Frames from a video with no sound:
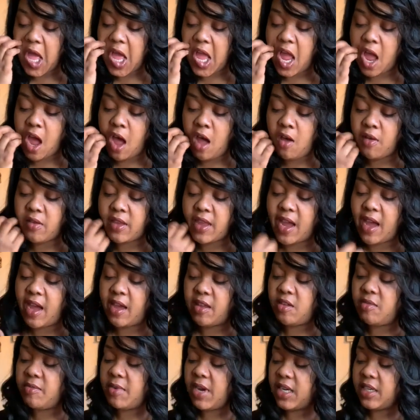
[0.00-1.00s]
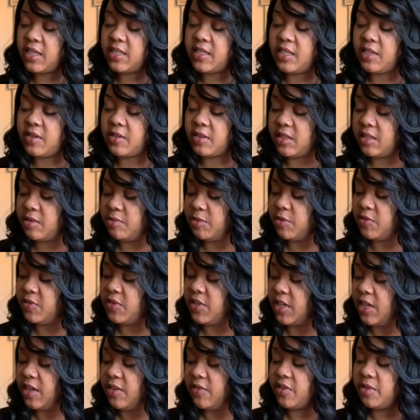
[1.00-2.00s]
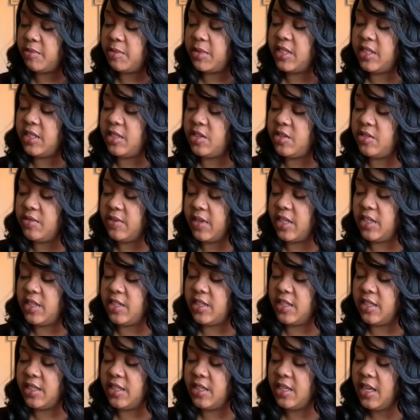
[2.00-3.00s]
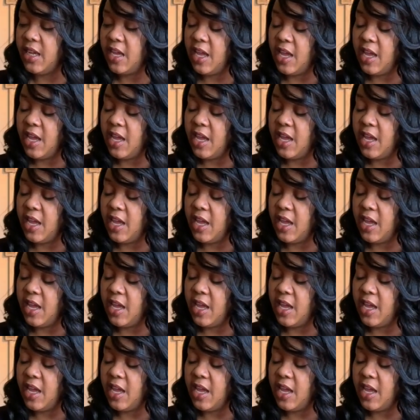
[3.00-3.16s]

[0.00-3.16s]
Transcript: Oh yeah, you might have secretly moved on from a situation.